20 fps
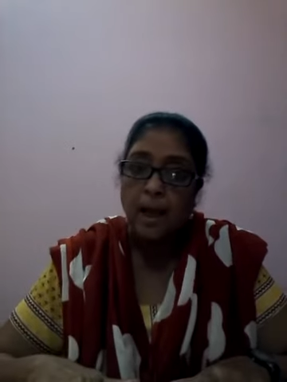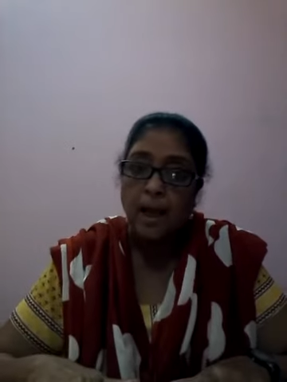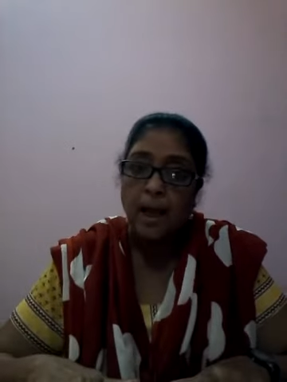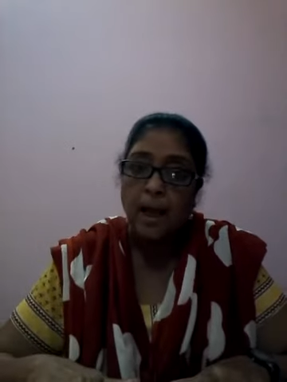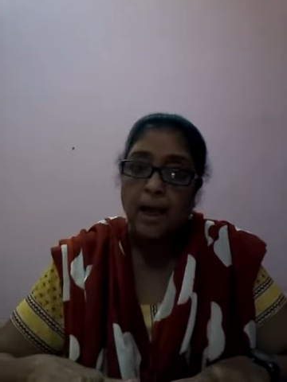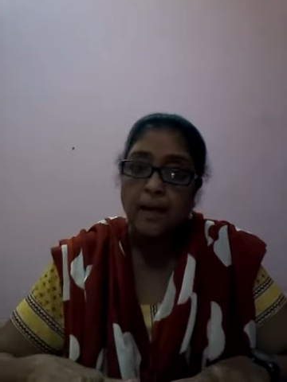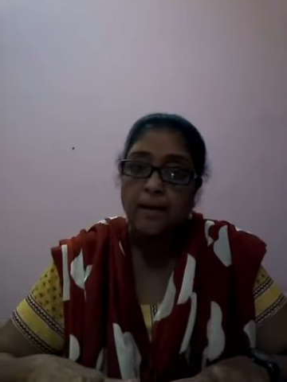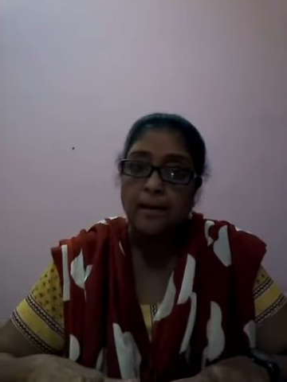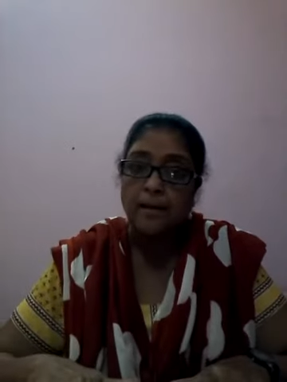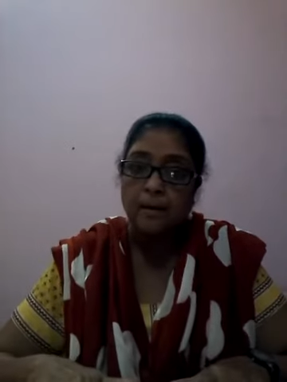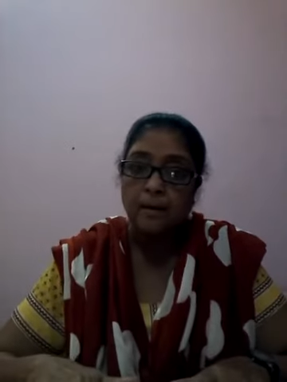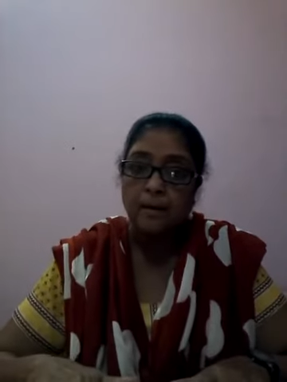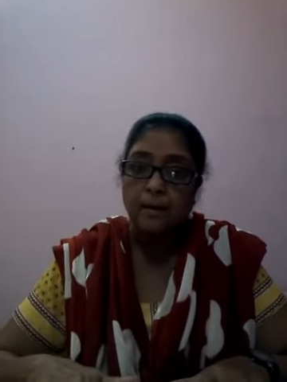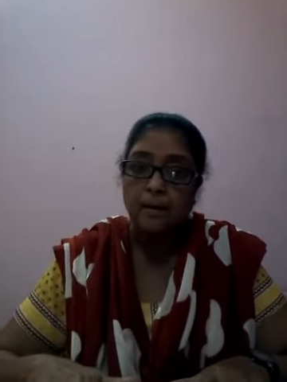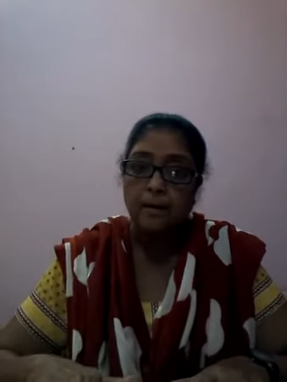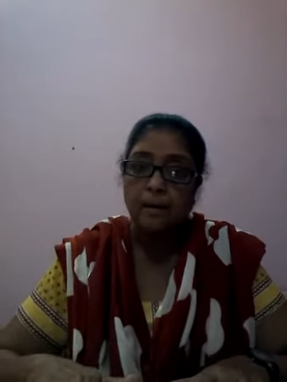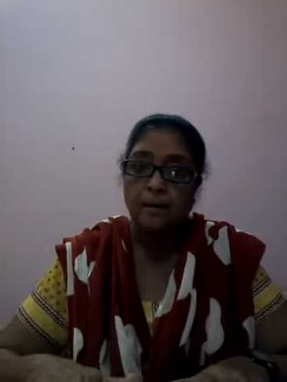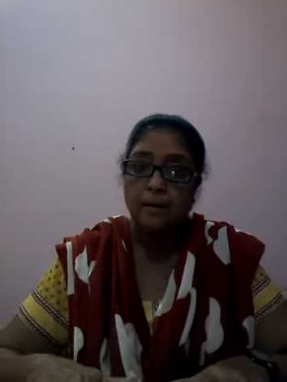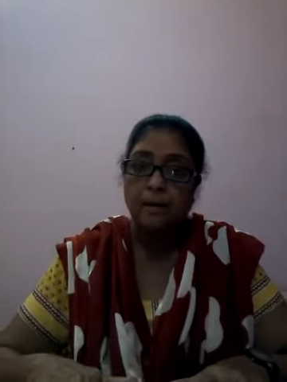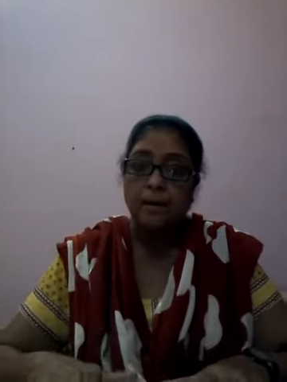
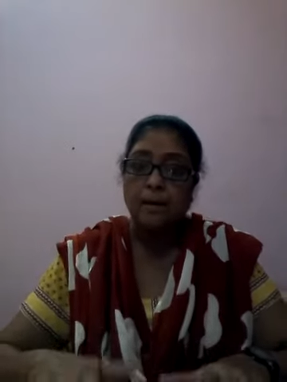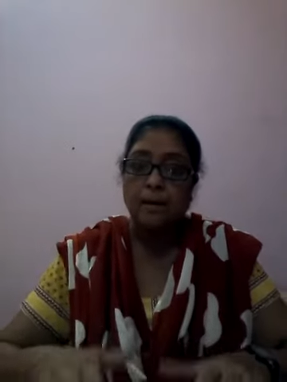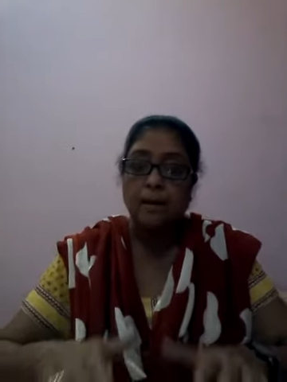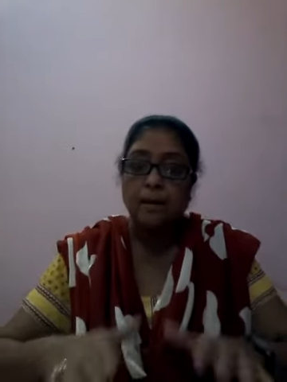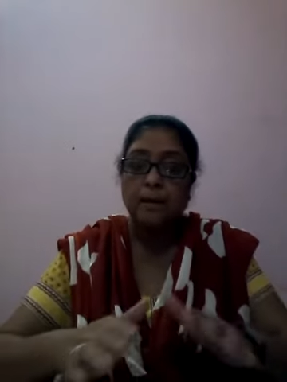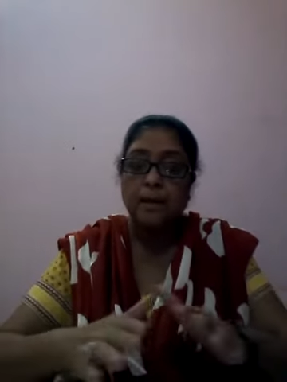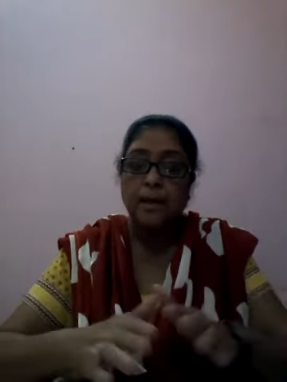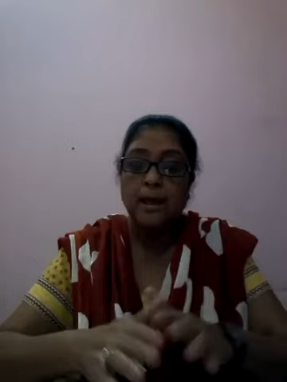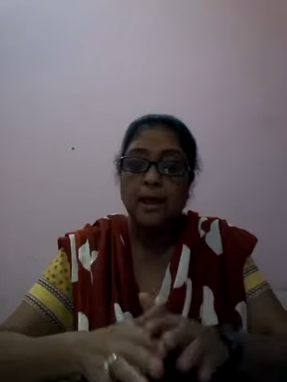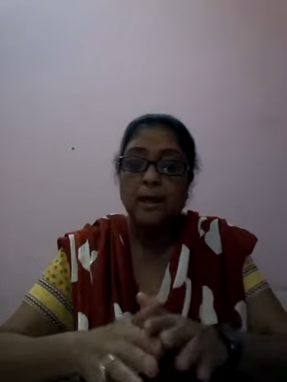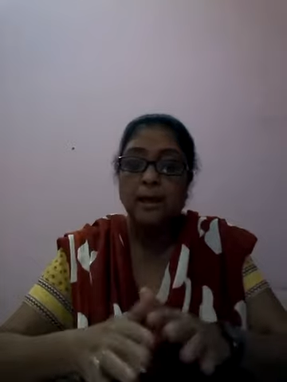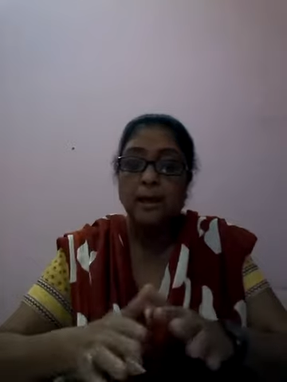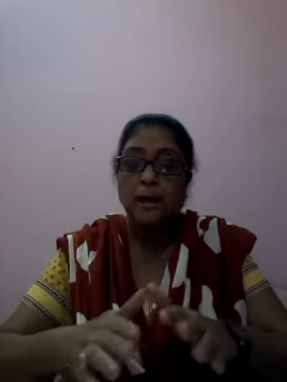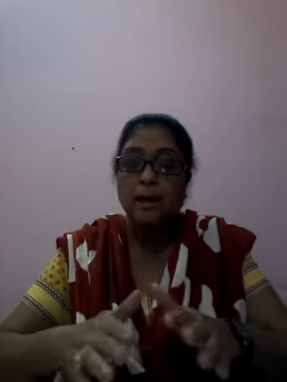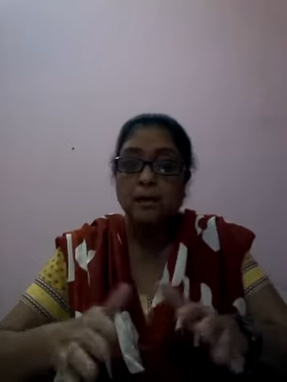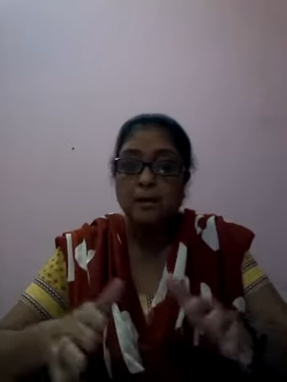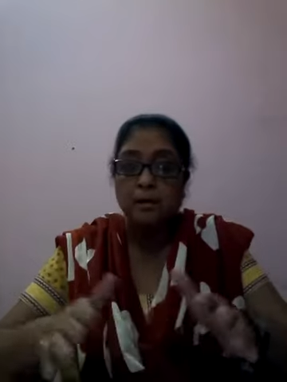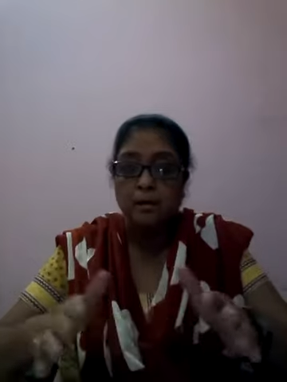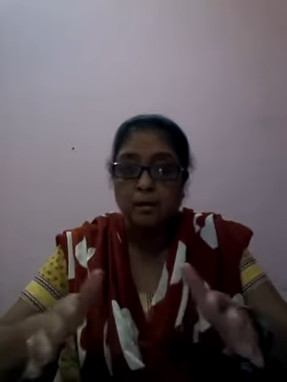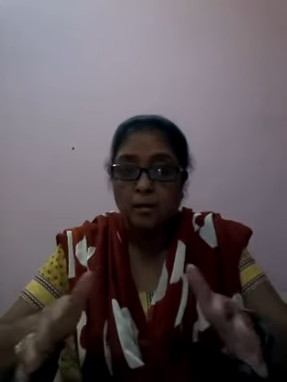And there
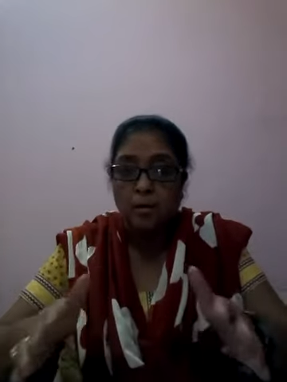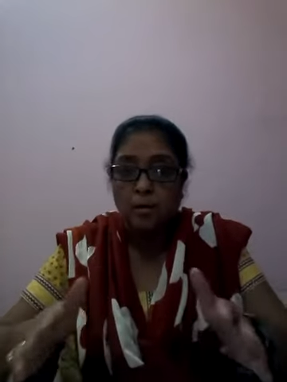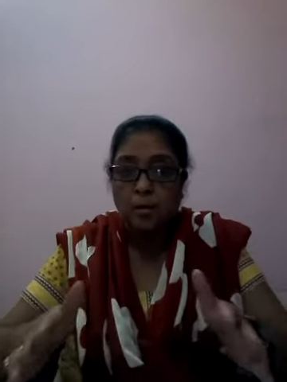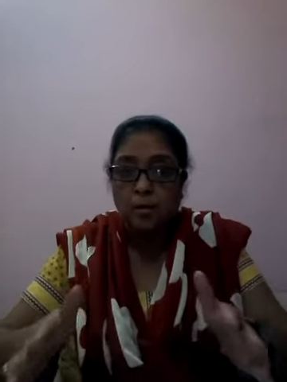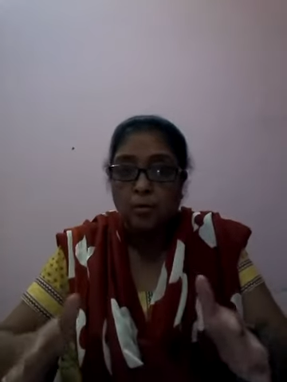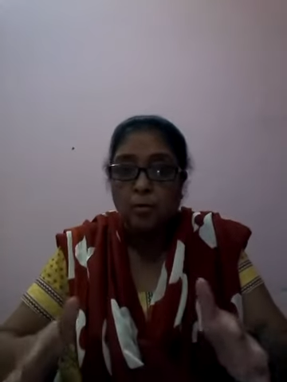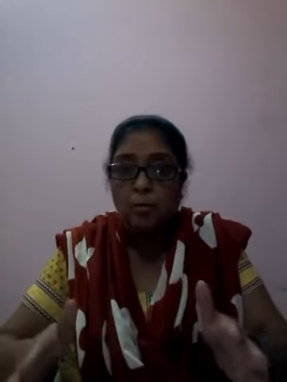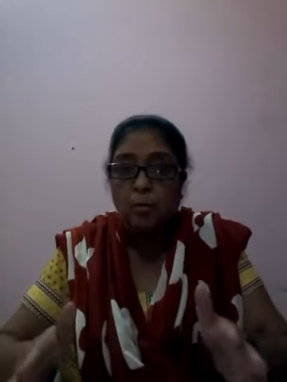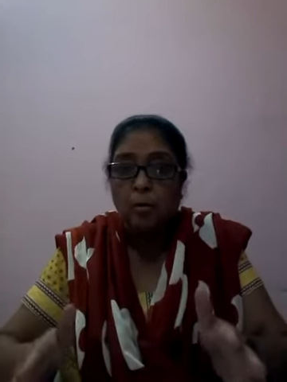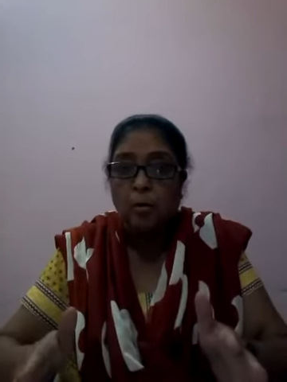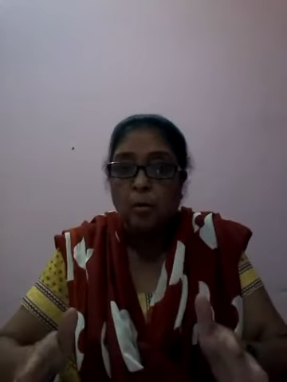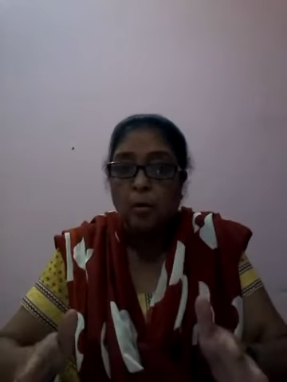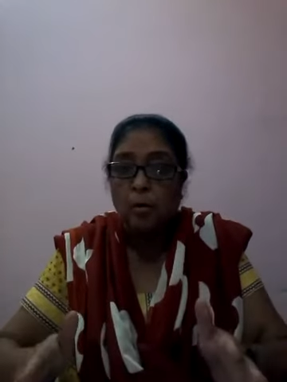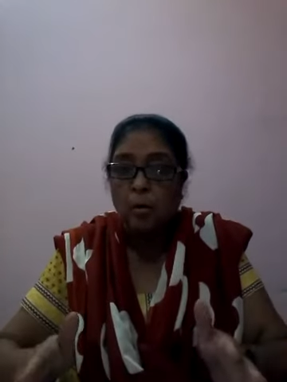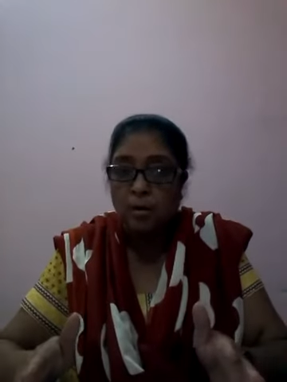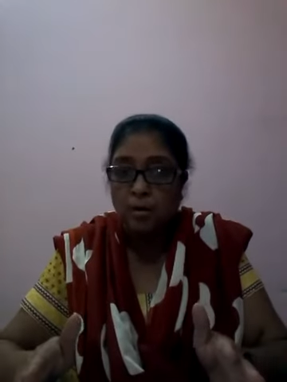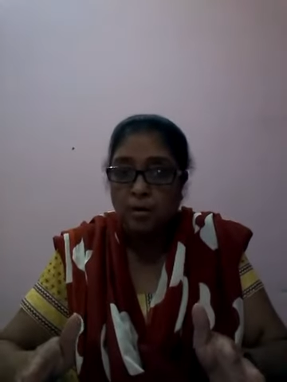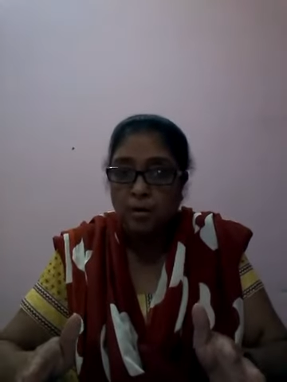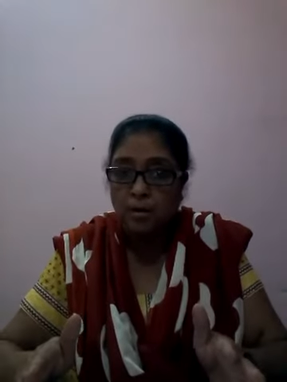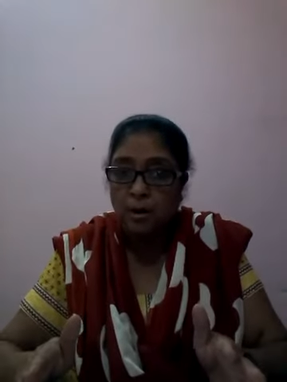are two
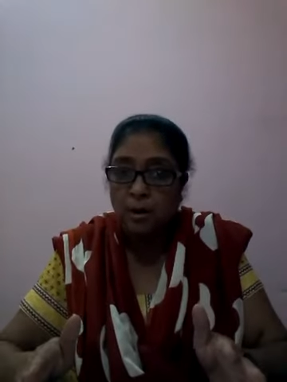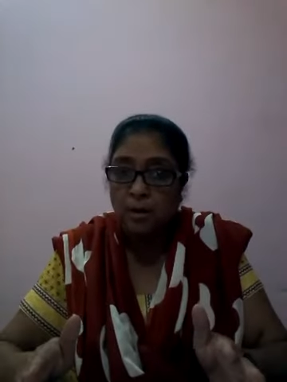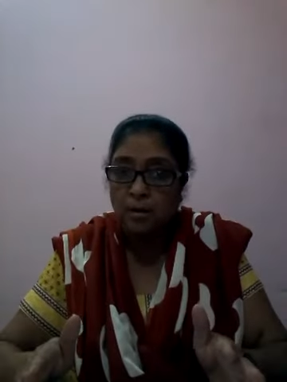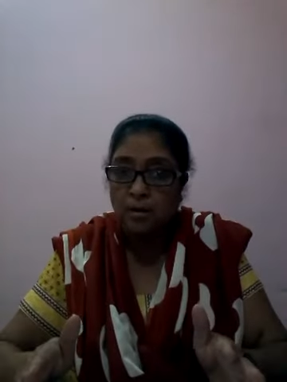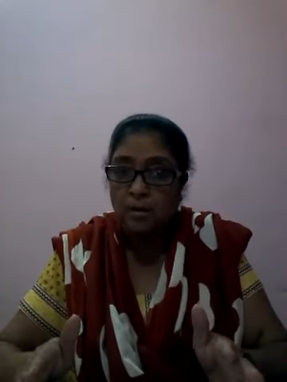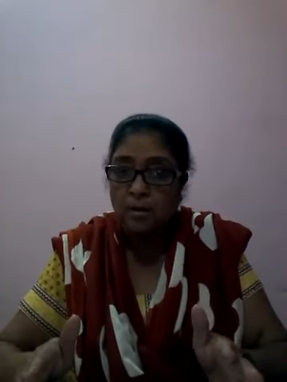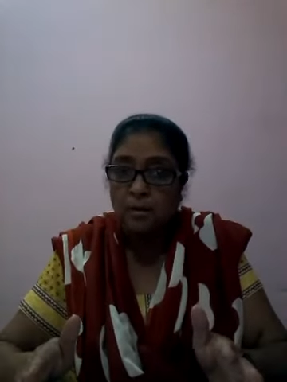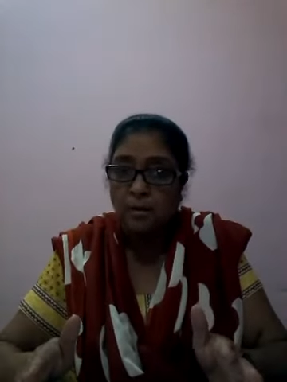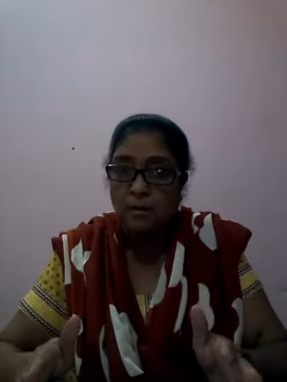orchards,